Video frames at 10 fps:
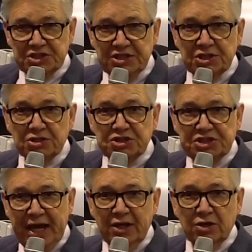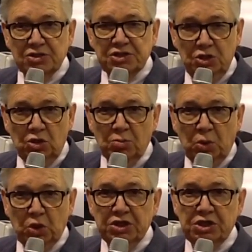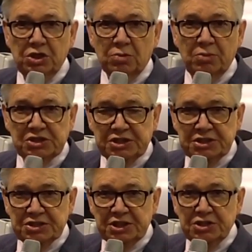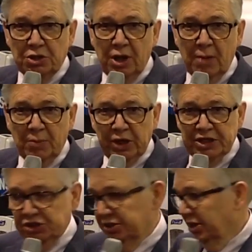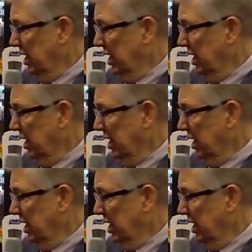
These are standards that you can put into your business, into your operation,